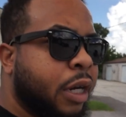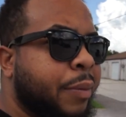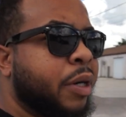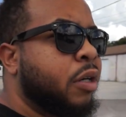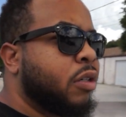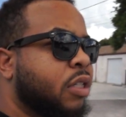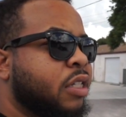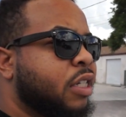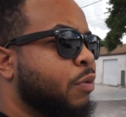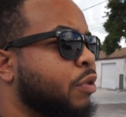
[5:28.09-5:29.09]
I'm gonna look to
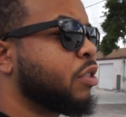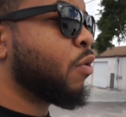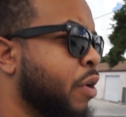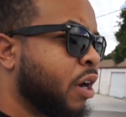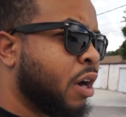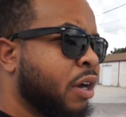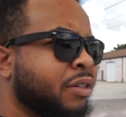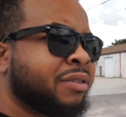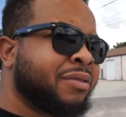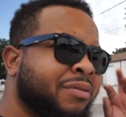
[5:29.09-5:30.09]
see what's going
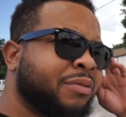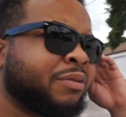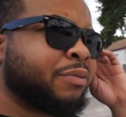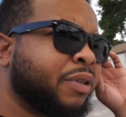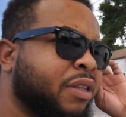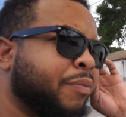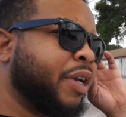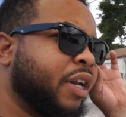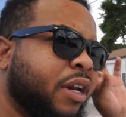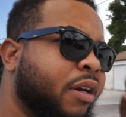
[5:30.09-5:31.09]
on with the
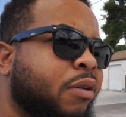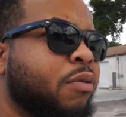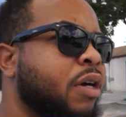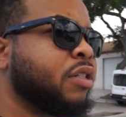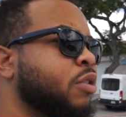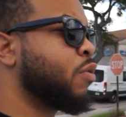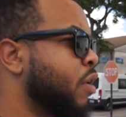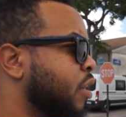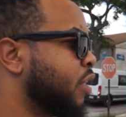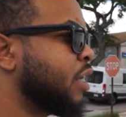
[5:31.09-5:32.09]
meet and who else is
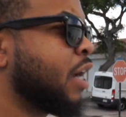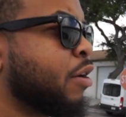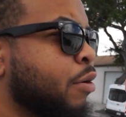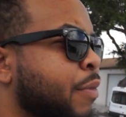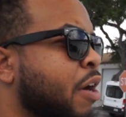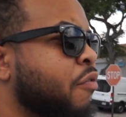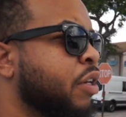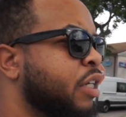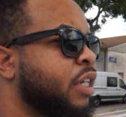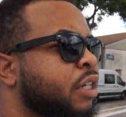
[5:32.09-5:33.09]
going on the dyno. I'm not
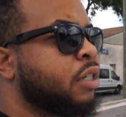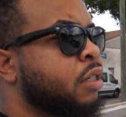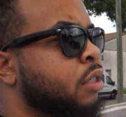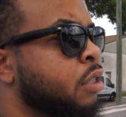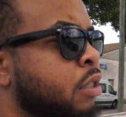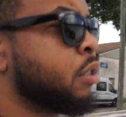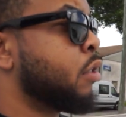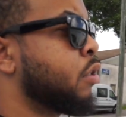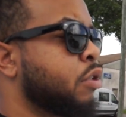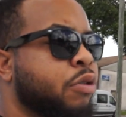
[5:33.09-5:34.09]
really
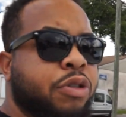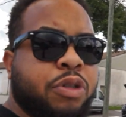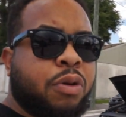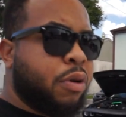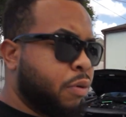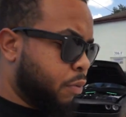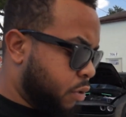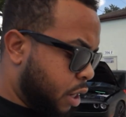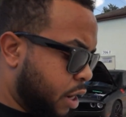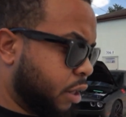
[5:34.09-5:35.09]
too sure,
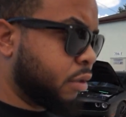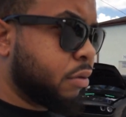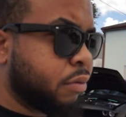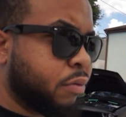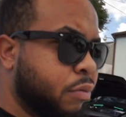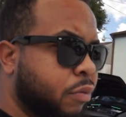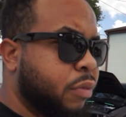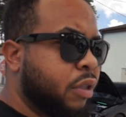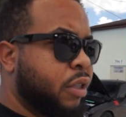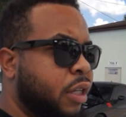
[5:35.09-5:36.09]
like,
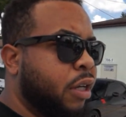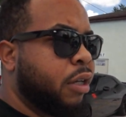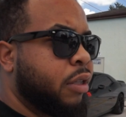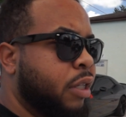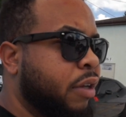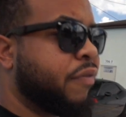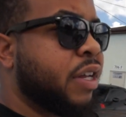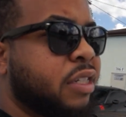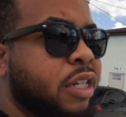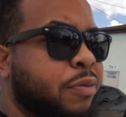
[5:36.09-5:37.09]
the
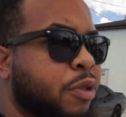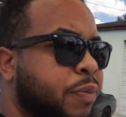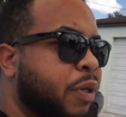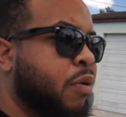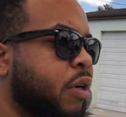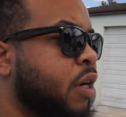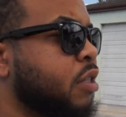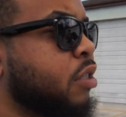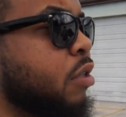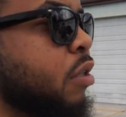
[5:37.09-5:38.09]
events that's supposed to be going
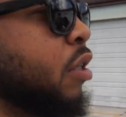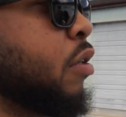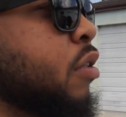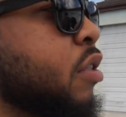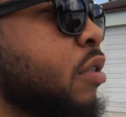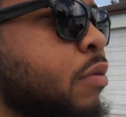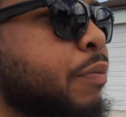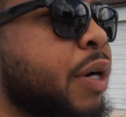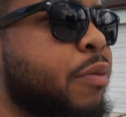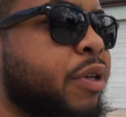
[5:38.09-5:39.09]
on, so, you know, just
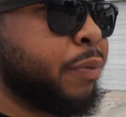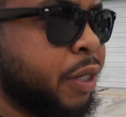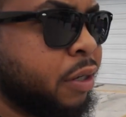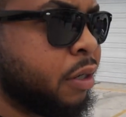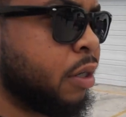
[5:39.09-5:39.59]
bear with me.